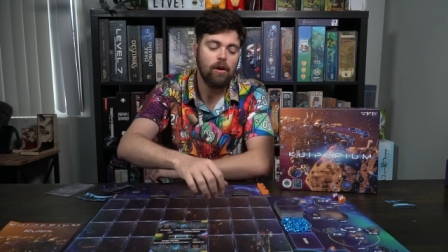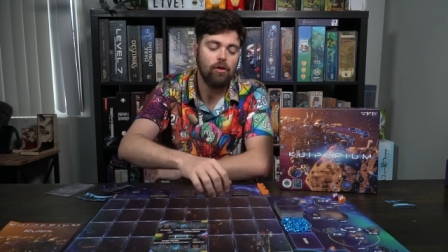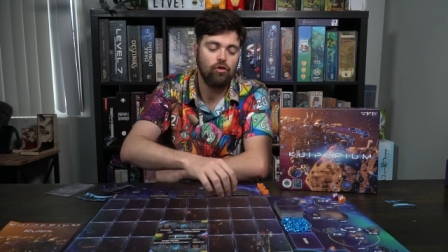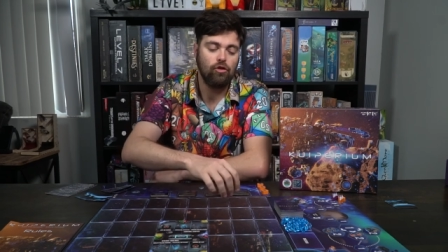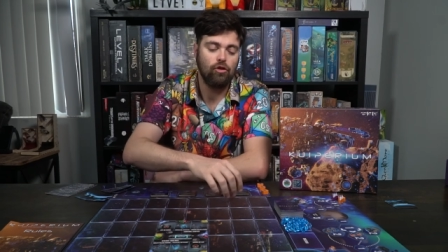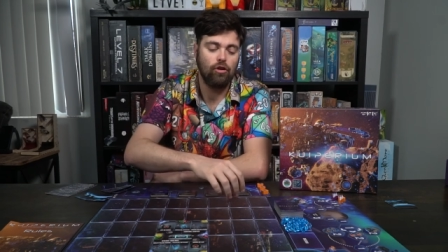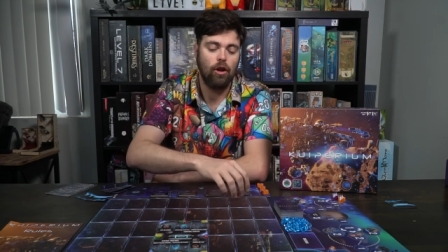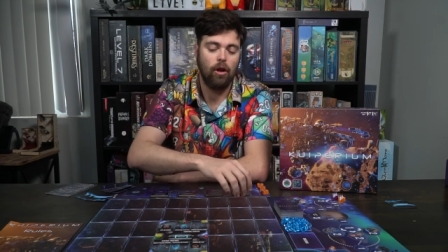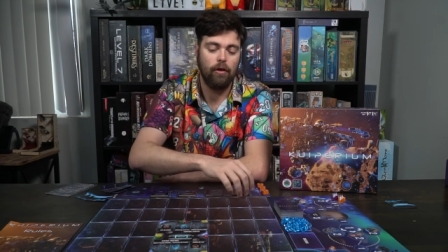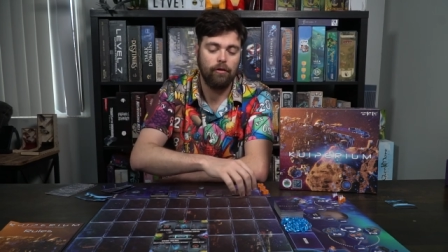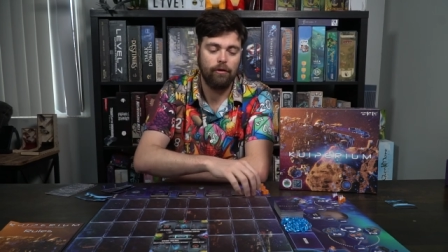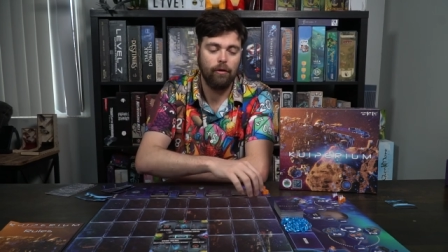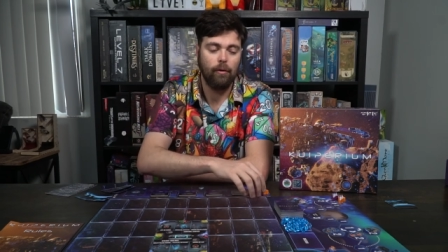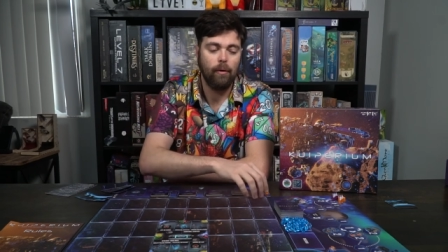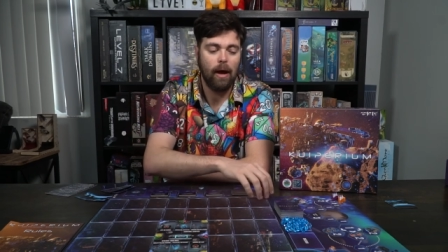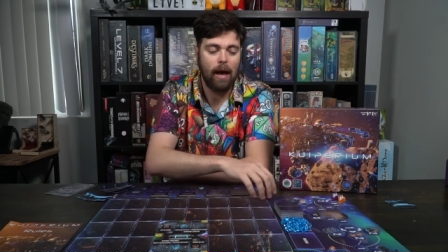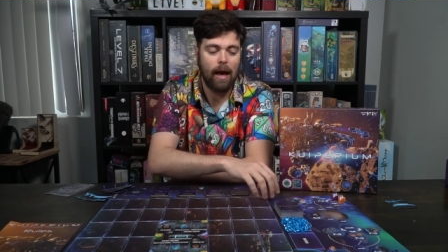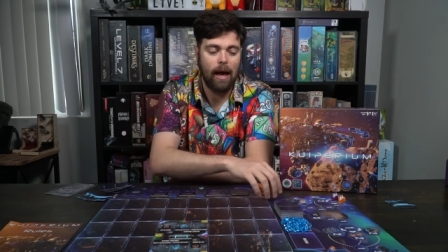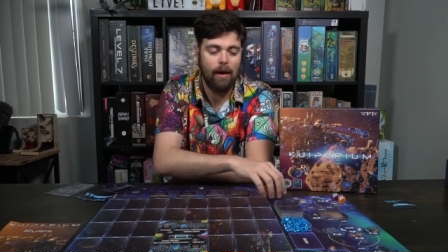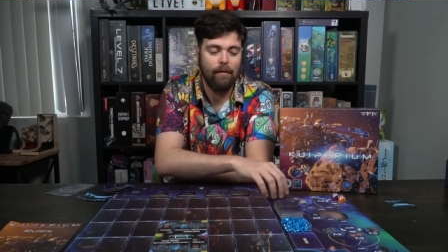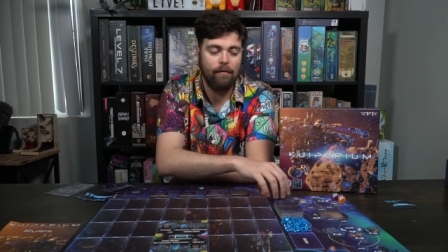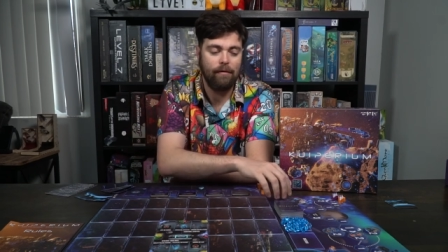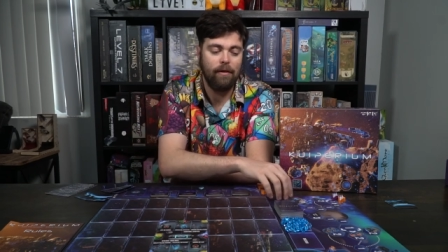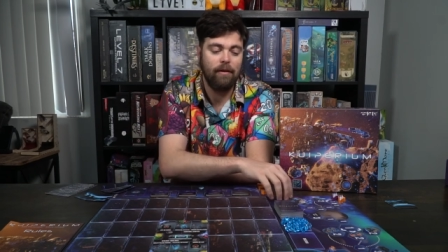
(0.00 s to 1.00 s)
Should also
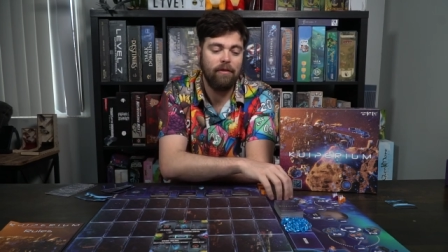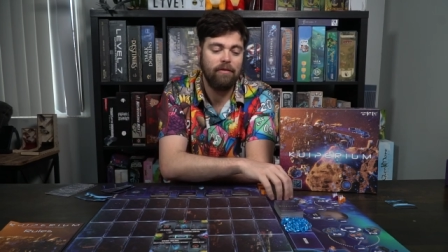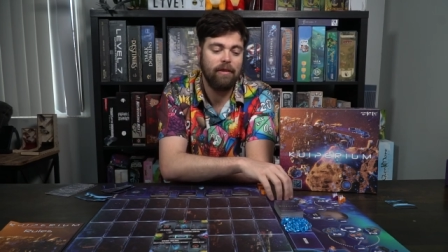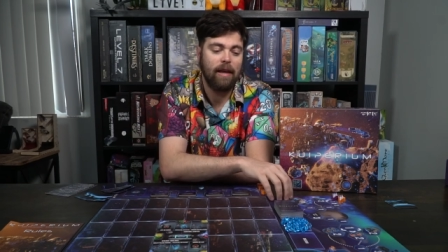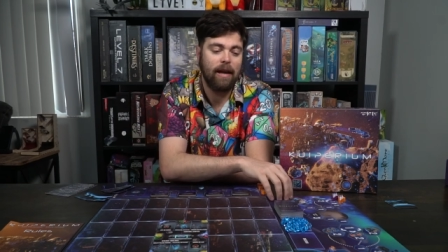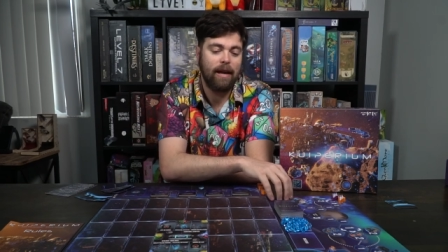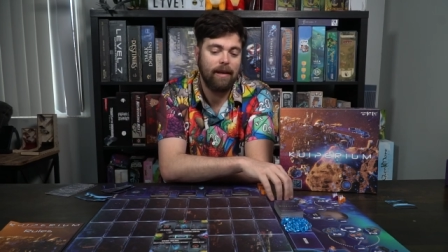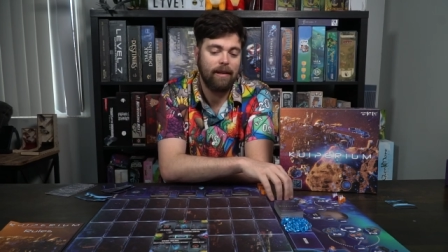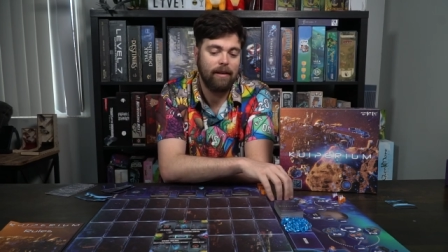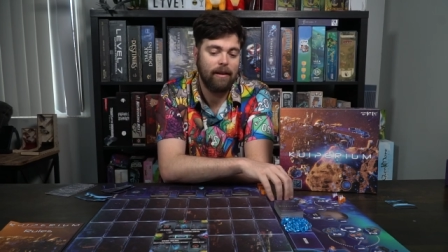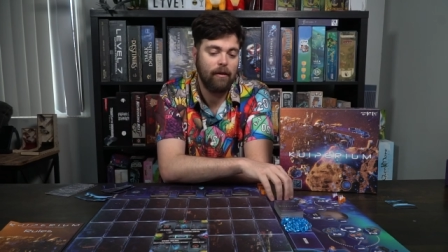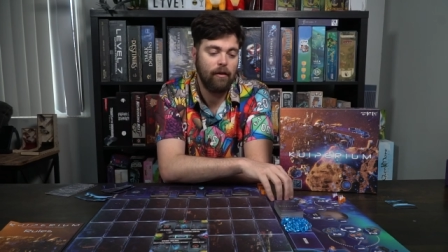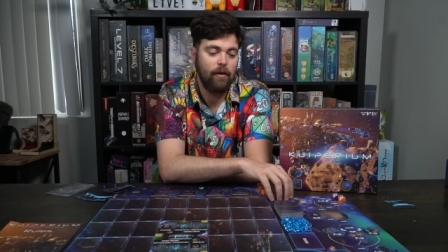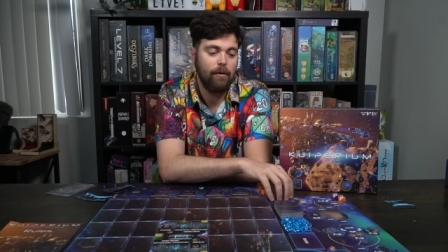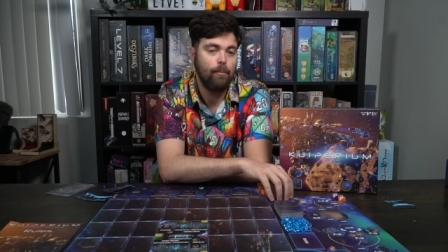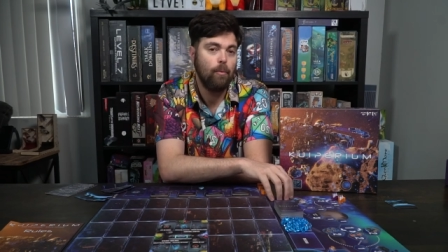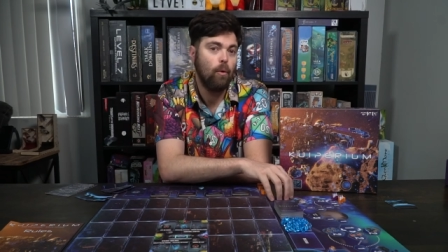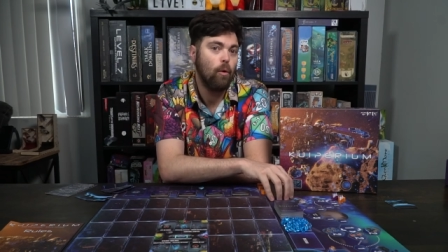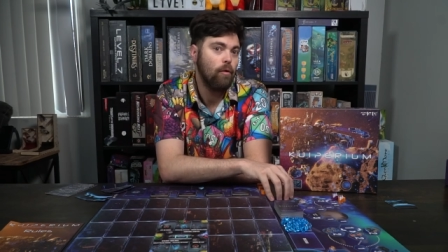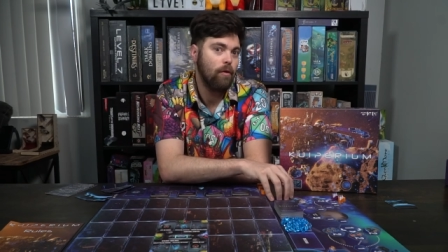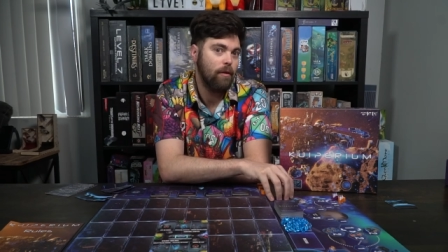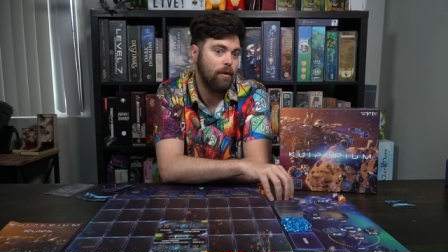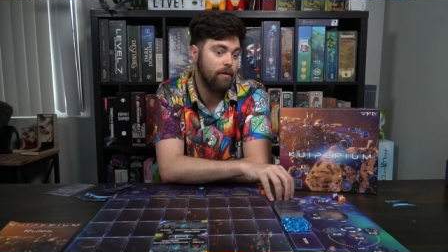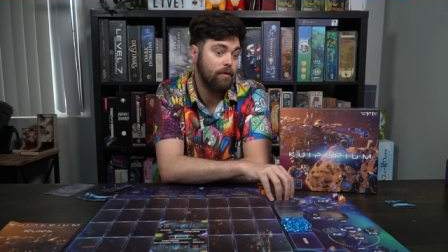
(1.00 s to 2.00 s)
have the secondary
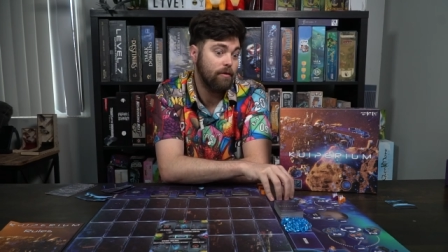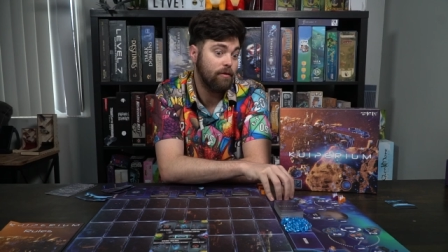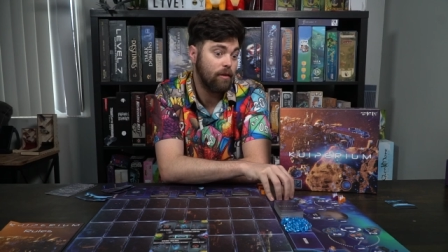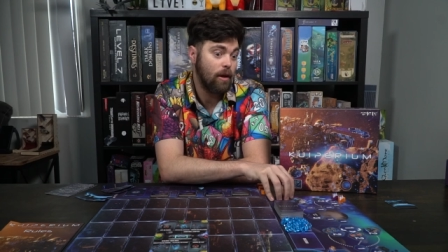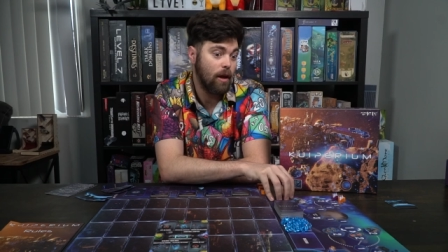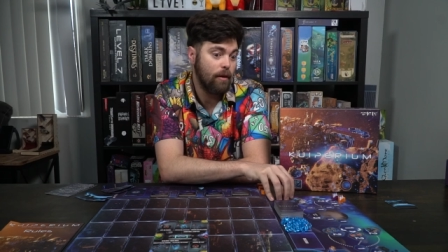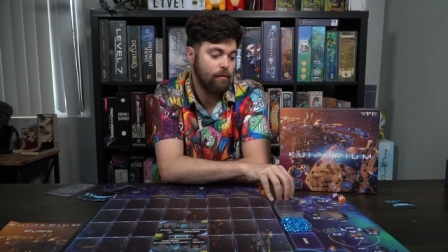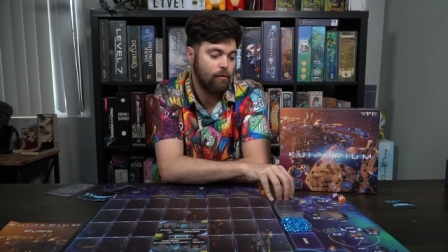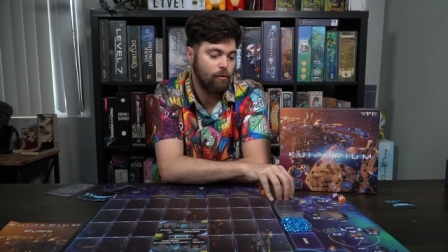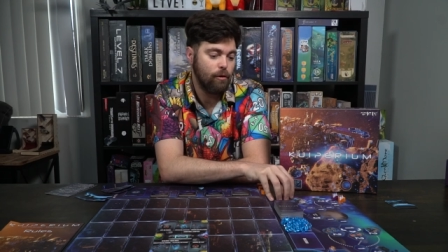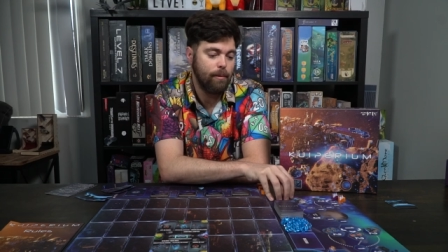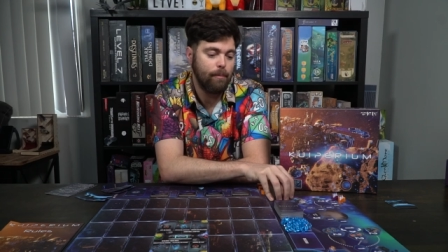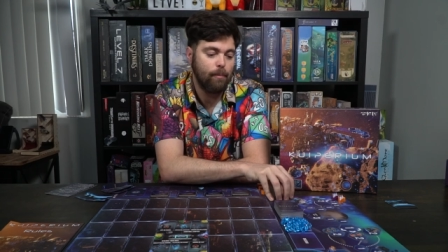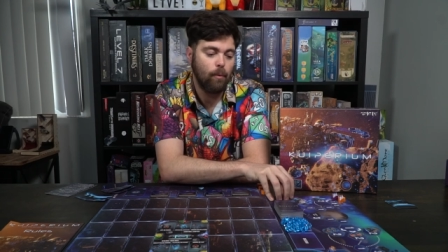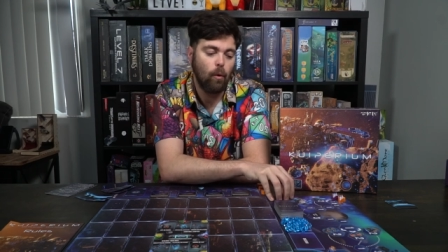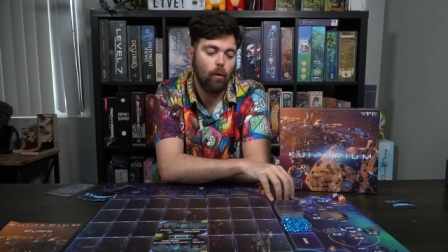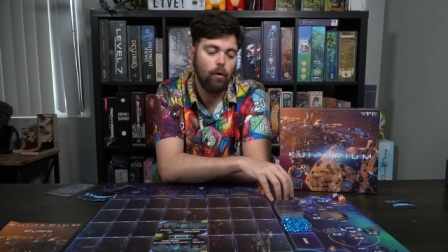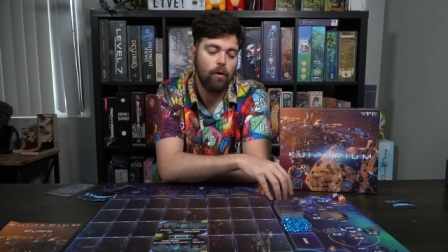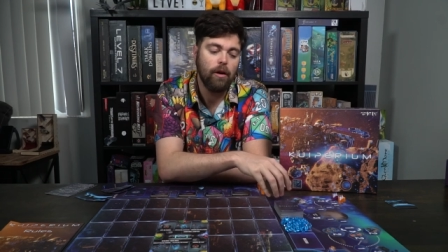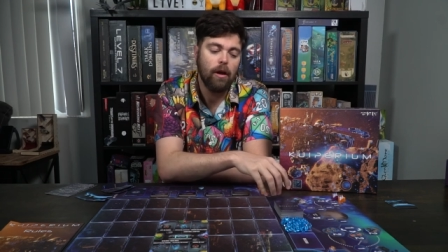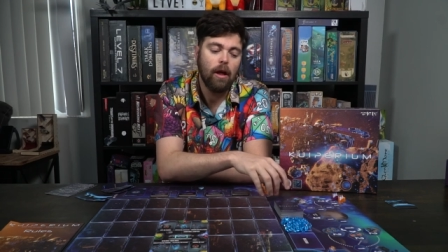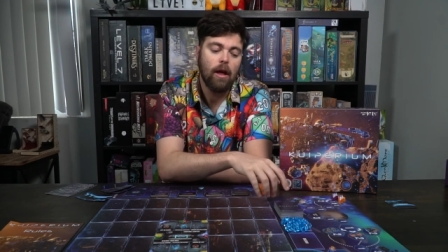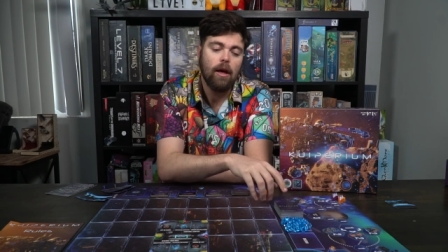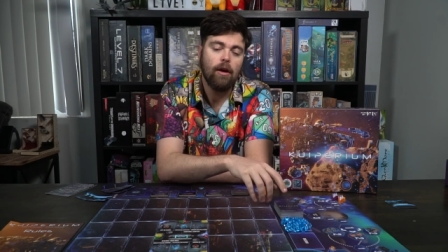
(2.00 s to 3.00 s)
board, the discovery
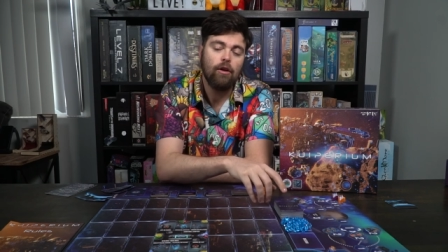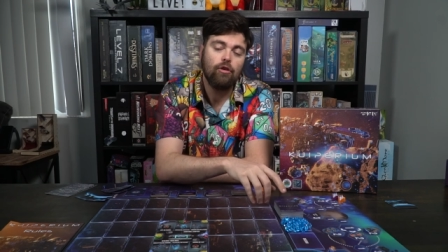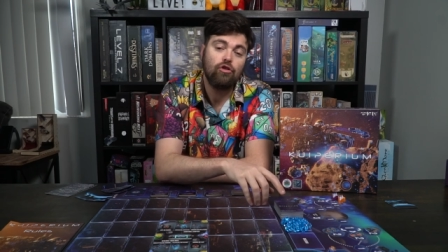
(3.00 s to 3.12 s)
board.